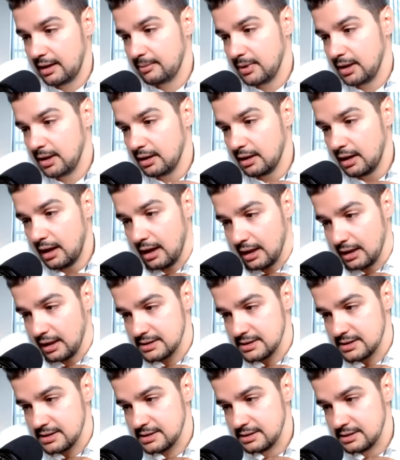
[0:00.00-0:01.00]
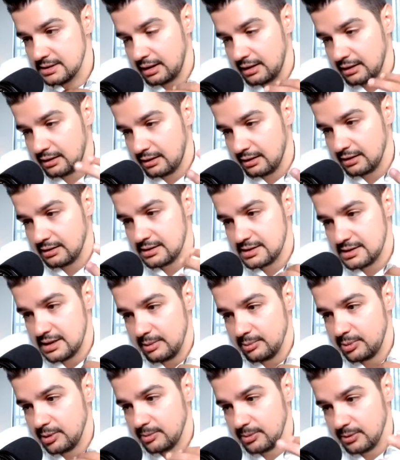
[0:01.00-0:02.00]
I mean, I think
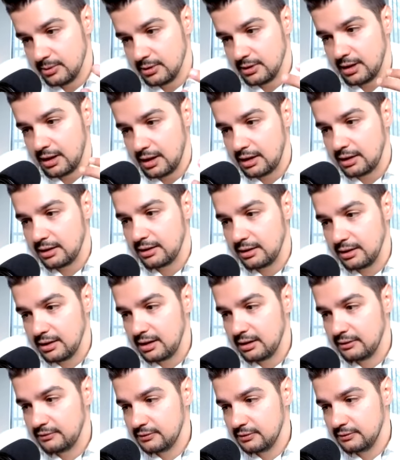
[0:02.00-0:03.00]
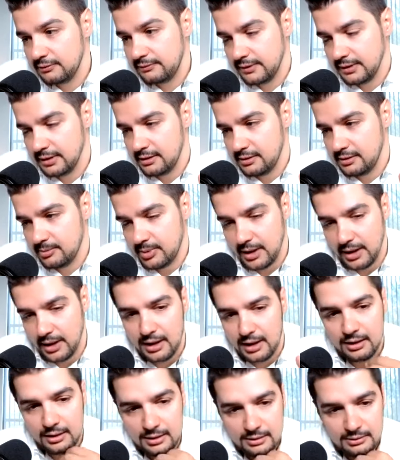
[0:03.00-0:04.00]
some people are going to have to feel the
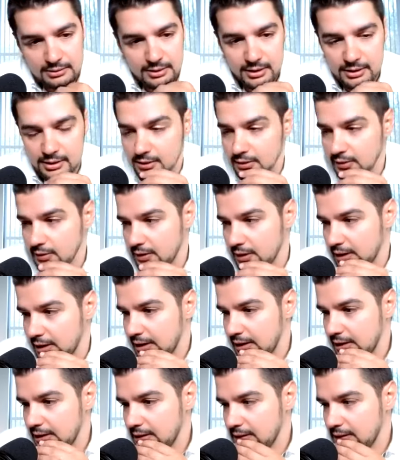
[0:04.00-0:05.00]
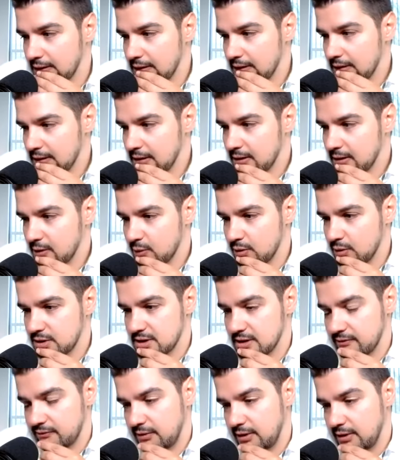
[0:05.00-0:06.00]
pain, like you and I,
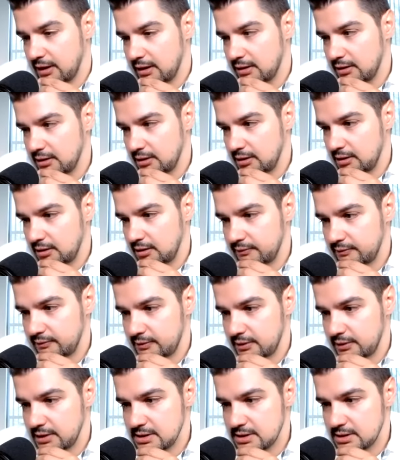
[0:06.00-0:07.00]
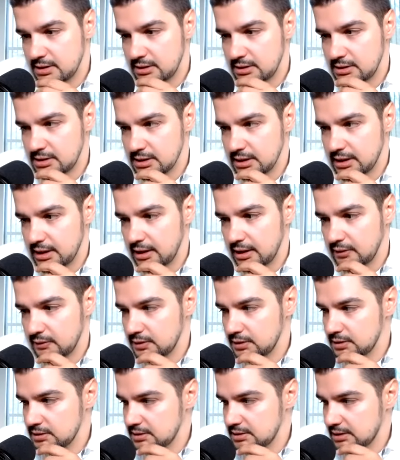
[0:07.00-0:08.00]
which have done a lot of research and
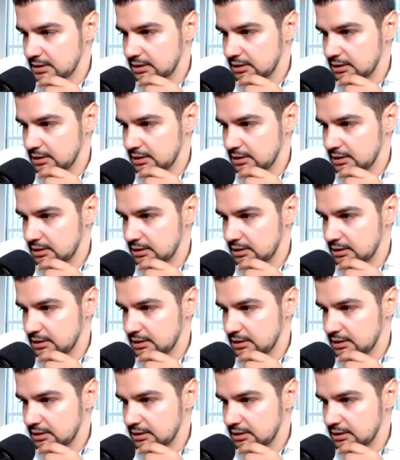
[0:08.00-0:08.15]
hours.